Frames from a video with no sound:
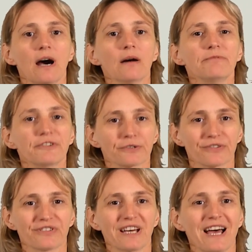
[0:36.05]

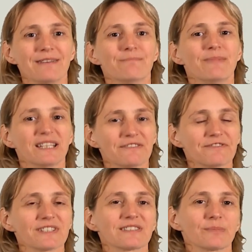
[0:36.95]
obvious and
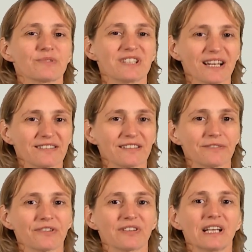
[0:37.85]
manifest
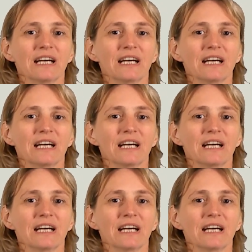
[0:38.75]
objectives